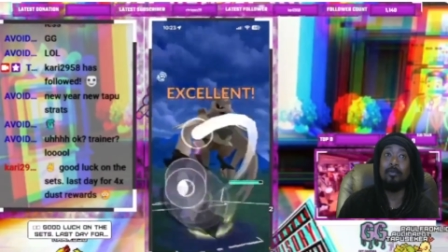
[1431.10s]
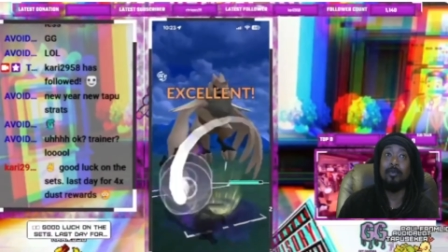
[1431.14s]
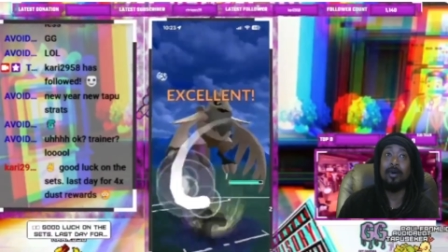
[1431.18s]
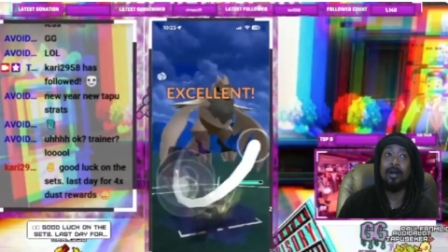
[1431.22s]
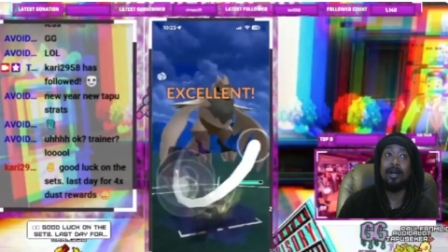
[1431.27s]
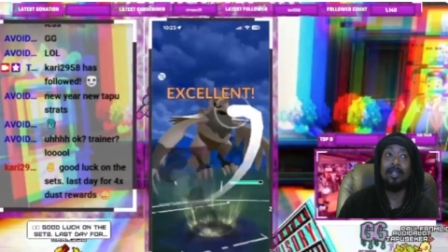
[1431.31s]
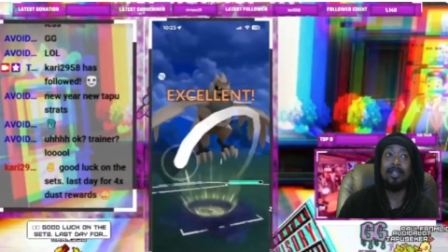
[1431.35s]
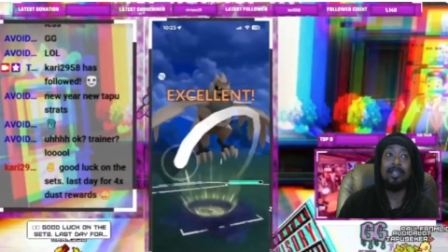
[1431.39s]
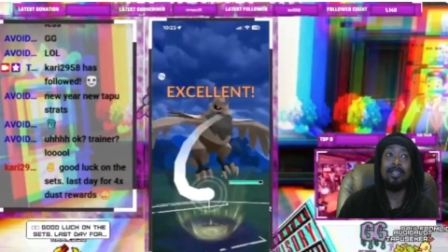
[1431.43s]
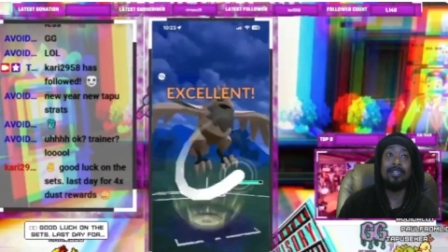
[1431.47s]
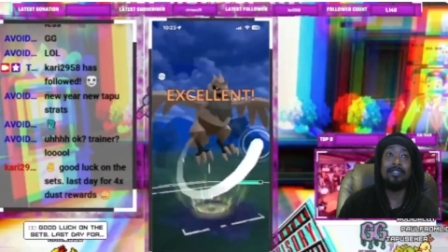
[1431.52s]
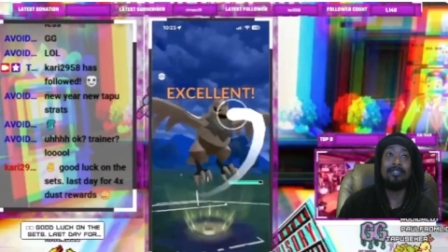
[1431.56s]

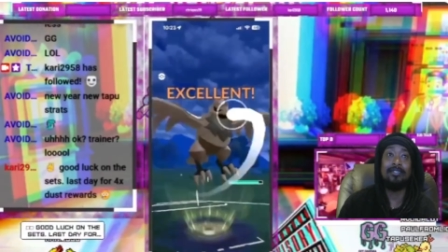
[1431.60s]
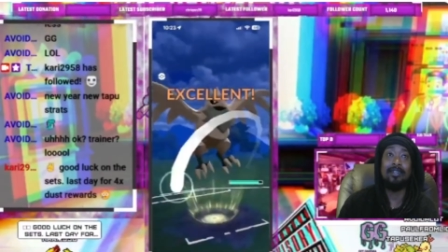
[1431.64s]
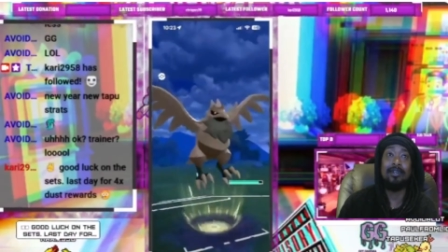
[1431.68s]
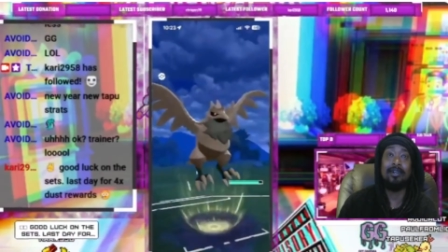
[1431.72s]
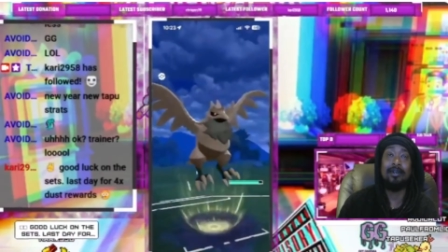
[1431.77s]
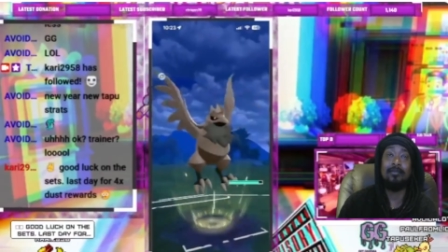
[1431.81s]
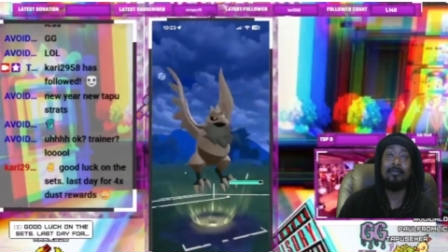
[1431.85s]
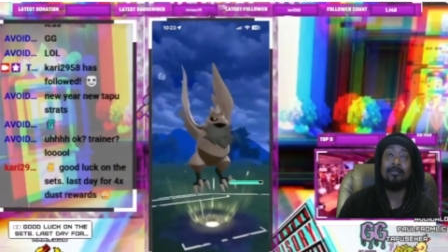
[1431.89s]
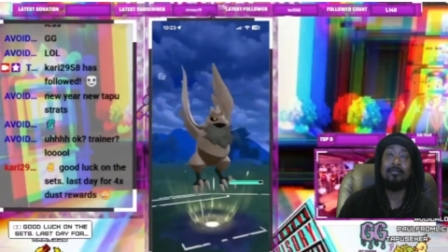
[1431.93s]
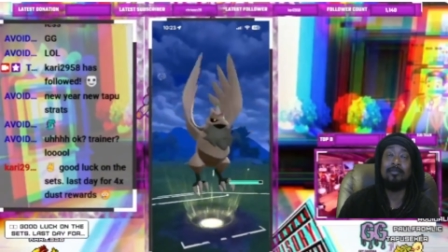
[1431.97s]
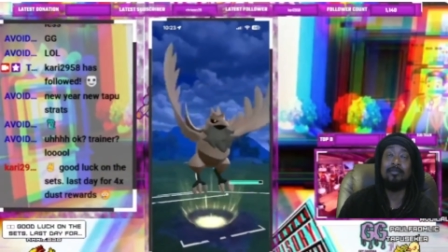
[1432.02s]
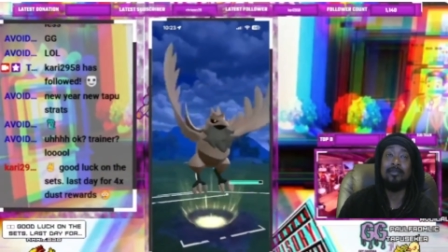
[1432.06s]
is
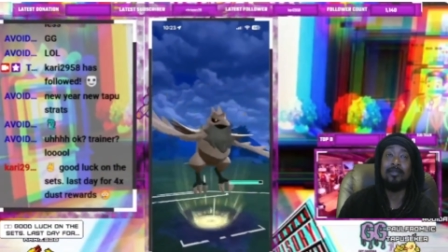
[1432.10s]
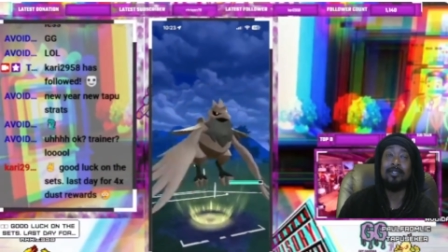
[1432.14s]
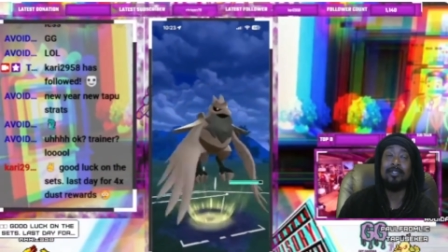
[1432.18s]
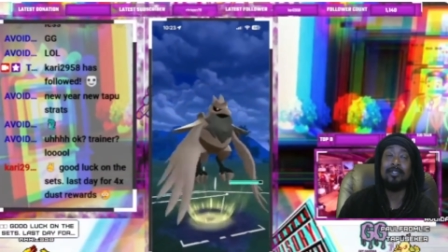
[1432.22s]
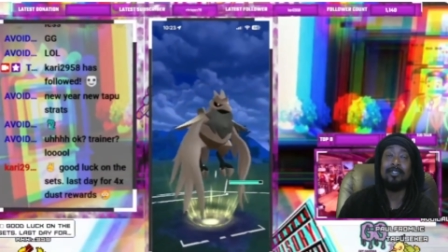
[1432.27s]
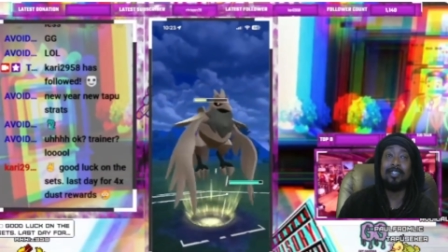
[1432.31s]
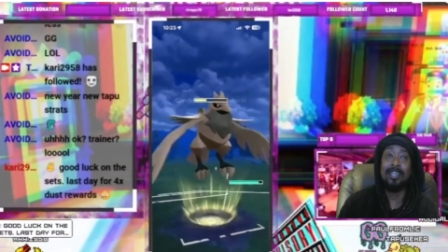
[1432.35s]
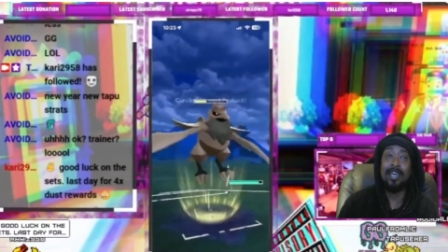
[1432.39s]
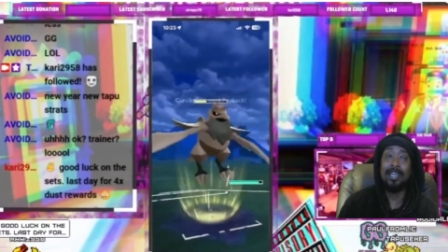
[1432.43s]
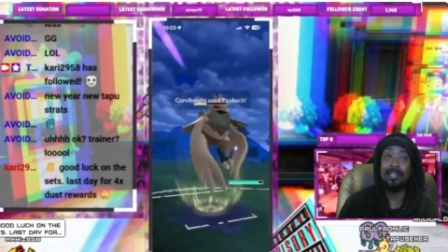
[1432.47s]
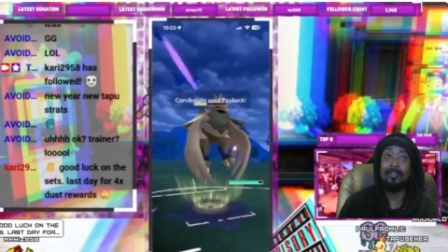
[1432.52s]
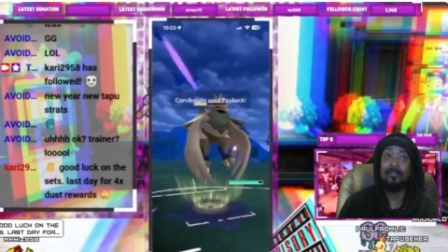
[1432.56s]

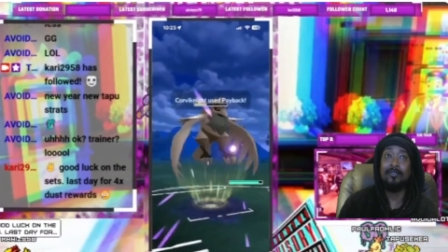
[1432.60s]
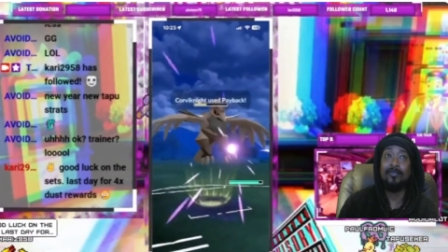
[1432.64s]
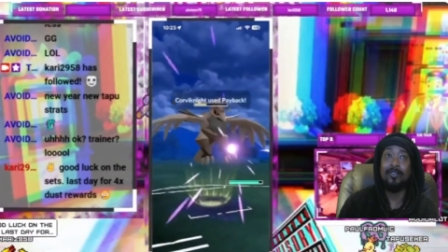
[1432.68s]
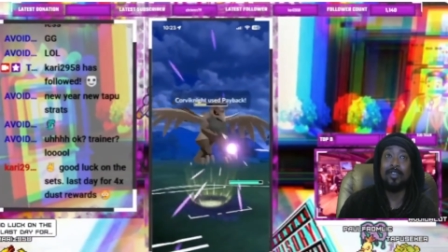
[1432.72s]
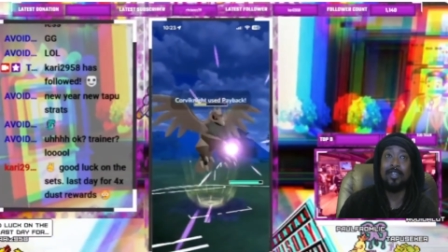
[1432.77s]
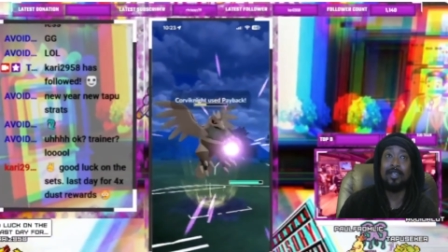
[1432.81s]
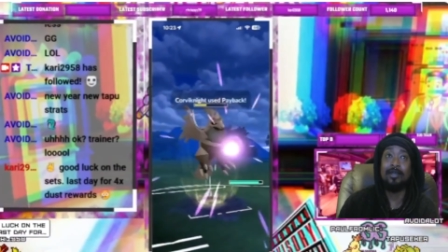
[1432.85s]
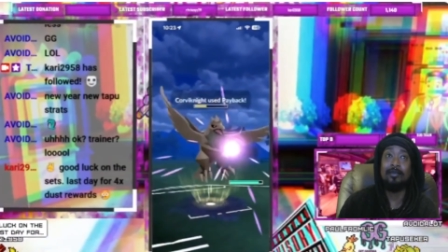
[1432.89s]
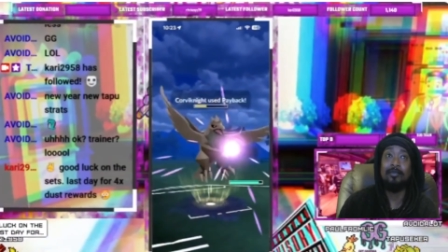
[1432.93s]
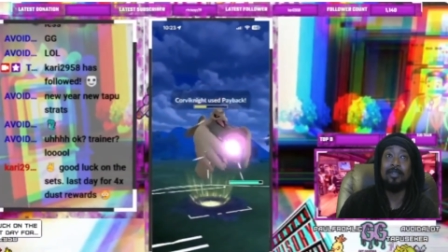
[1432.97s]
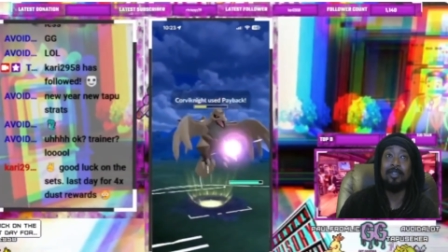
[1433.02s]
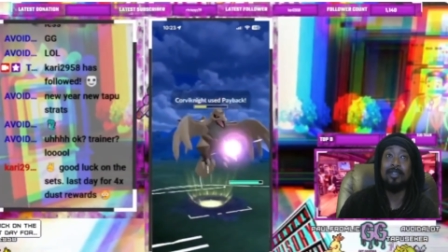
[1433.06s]

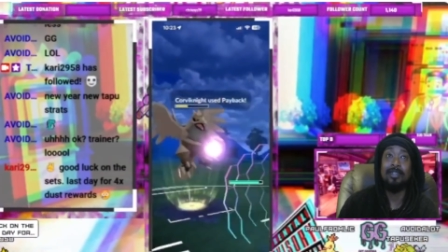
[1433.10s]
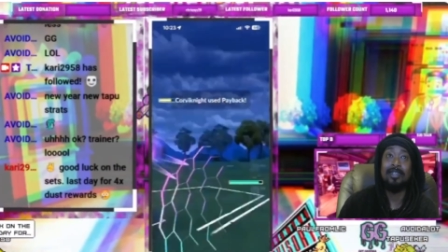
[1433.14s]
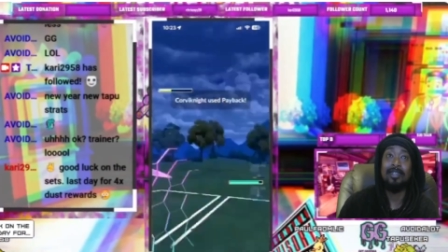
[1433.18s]
Talonflame,